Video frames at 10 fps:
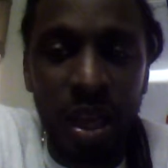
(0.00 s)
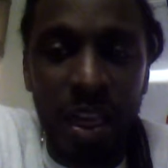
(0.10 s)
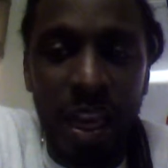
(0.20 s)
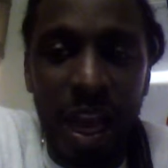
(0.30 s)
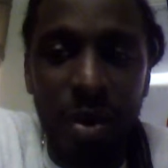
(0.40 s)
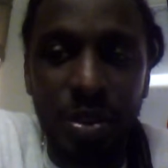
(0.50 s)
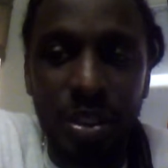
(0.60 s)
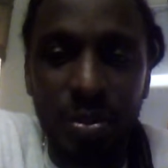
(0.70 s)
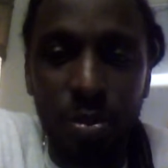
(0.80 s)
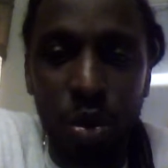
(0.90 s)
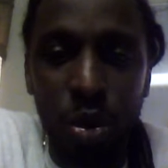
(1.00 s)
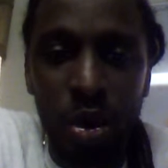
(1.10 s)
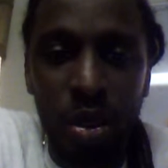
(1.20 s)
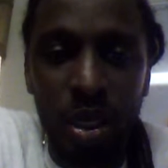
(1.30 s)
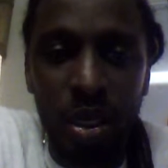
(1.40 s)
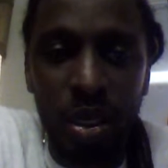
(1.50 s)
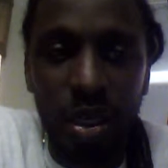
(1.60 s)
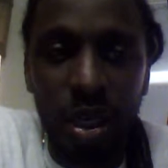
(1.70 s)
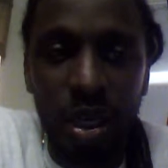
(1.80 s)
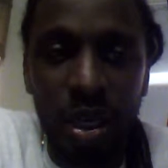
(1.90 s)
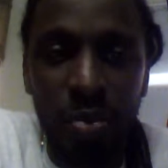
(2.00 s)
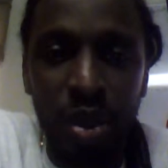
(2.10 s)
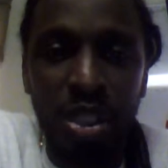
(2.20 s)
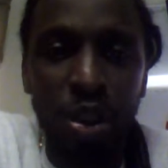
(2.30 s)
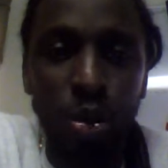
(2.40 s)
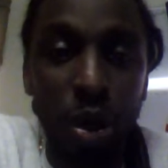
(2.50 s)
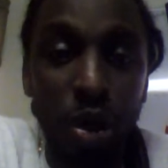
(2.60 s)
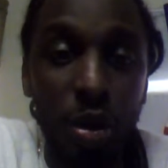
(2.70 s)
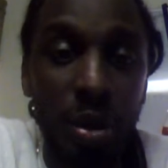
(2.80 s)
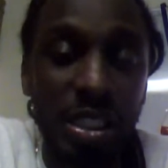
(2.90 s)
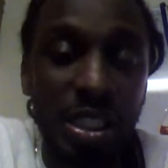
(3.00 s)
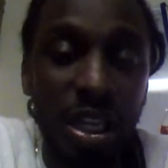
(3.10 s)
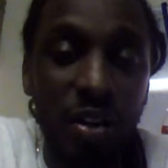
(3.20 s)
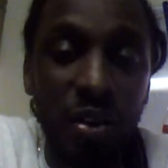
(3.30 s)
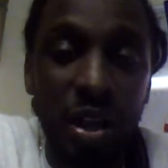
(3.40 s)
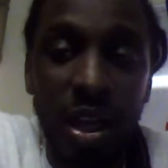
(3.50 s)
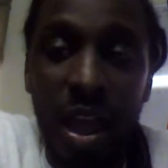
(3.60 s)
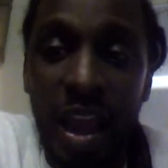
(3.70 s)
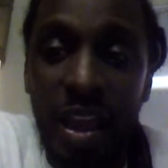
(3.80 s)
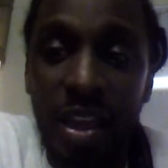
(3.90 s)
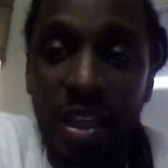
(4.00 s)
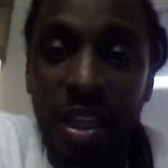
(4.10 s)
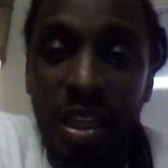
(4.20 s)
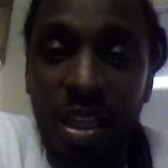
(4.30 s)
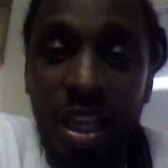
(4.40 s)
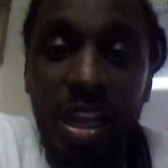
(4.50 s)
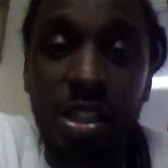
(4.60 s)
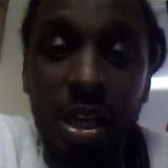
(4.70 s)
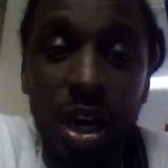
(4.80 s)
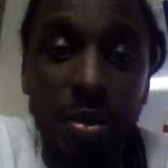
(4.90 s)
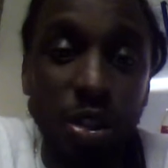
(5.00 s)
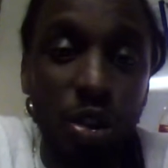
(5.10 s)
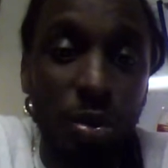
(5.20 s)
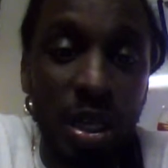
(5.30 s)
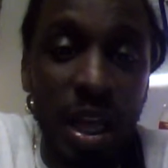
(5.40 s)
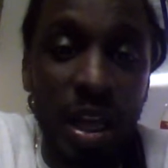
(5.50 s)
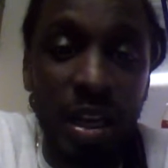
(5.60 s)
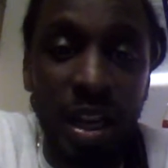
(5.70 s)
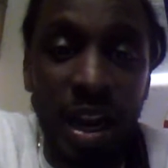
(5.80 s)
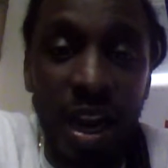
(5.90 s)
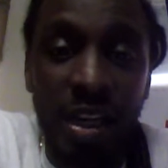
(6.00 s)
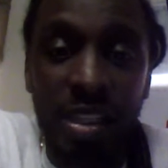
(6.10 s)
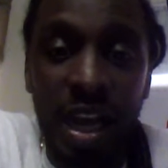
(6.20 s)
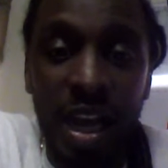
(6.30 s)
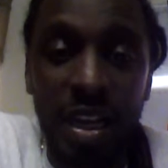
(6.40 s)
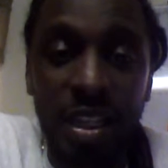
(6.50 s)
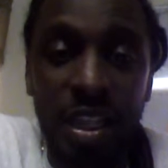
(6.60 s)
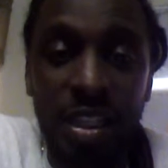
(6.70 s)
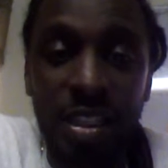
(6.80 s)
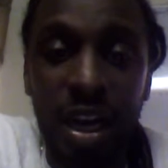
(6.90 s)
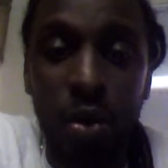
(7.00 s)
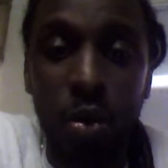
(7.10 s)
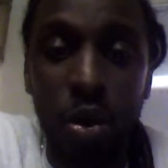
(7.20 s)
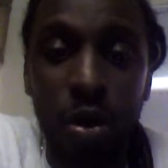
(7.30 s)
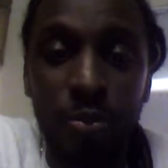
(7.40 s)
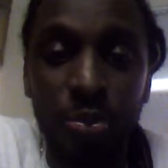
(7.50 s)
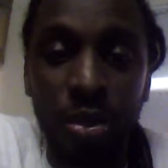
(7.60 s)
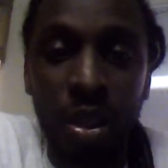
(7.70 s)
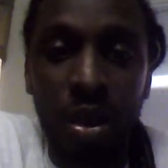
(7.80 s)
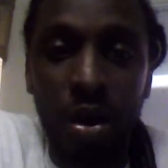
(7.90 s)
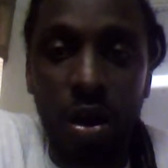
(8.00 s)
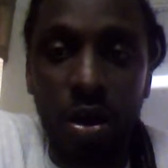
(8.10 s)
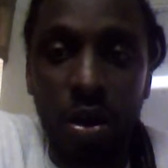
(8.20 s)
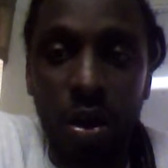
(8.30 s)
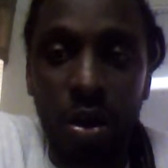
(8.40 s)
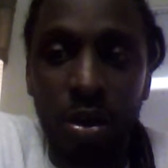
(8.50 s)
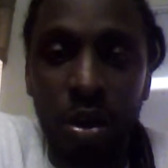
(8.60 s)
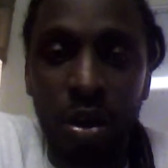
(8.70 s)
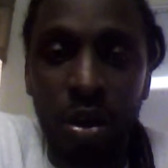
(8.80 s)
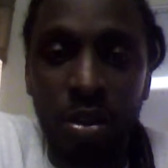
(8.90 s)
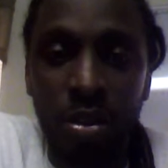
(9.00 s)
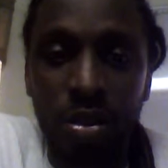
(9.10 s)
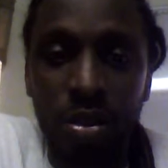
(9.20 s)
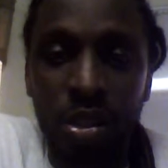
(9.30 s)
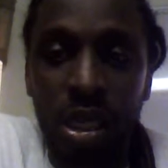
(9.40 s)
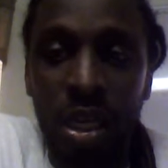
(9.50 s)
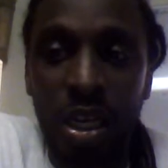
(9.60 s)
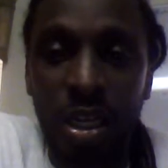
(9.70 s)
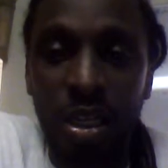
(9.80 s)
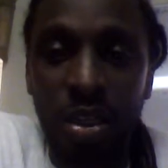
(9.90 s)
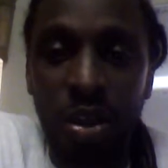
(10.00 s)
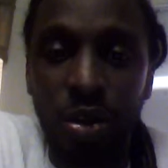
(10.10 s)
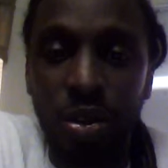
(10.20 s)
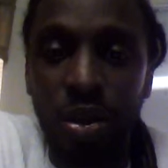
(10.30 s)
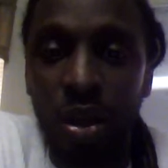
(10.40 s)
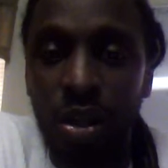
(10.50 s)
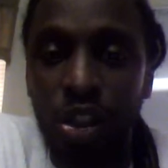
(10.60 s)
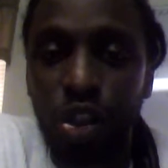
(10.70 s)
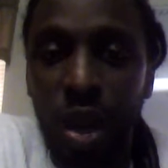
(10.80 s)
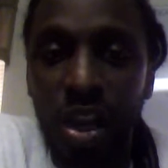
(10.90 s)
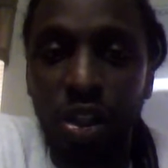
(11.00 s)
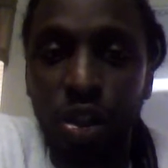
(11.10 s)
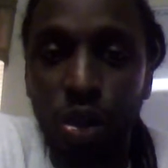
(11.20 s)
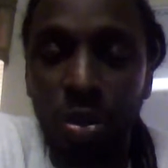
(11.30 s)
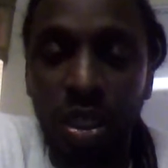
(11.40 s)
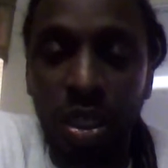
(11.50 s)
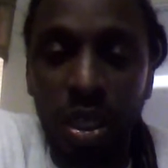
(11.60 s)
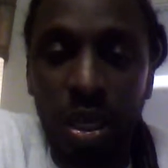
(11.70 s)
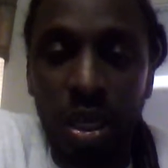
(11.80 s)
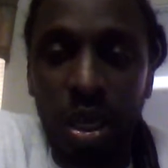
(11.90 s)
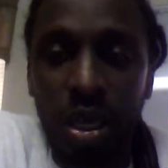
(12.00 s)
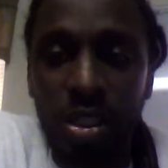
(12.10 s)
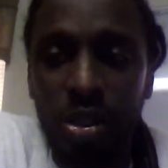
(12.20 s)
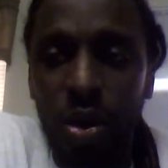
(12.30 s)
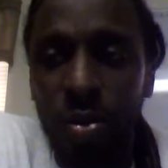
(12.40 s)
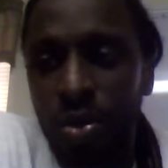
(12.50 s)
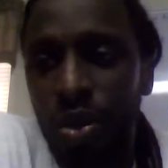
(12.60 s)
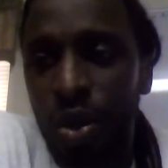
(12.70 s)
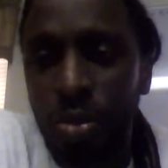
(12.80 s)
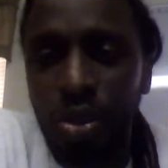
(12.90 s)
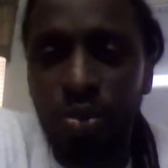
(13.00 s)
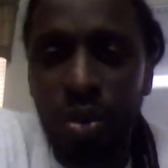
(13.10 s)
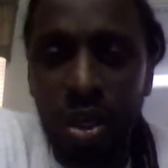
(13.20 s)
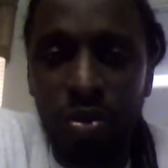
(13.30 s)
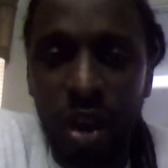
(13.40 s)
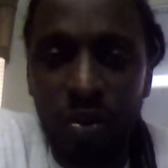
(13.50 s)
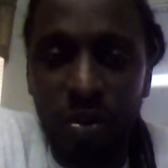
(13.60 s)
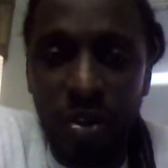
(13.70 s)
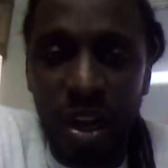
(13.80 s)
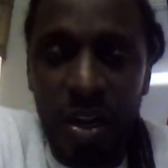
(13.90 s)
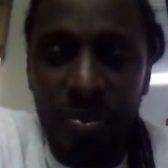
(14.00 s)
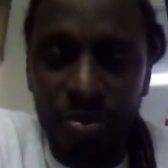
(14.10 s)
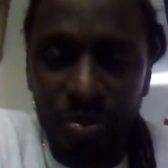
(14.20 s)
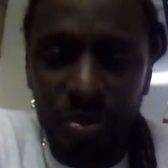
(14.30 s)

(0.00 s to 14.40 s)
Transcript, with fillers: And now it's more... Uh, me just working on myself, and things are coming to me that, that I desire, and things that I want are are, are suddenly, you know, starting to attract to me. Uh, so I'm you know I'm just really grateful for that.